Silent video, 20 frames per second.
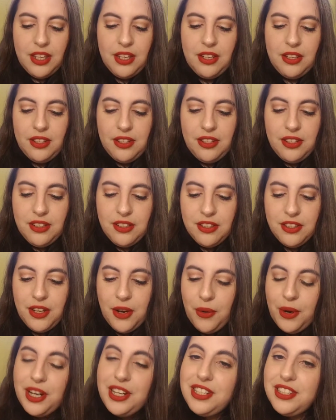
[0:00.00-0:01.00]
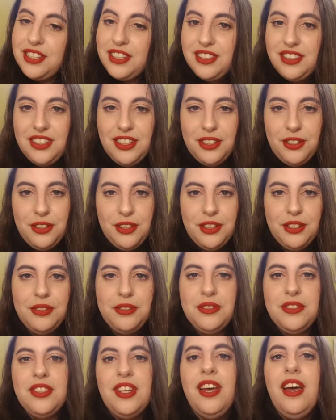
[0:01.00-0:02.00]
then go on a Disney
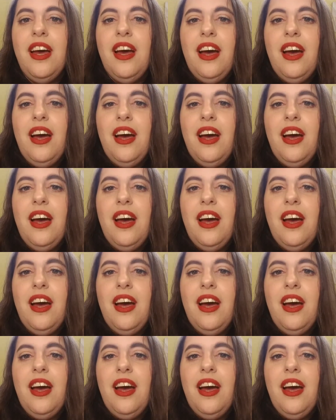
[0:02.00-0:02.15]
cruise.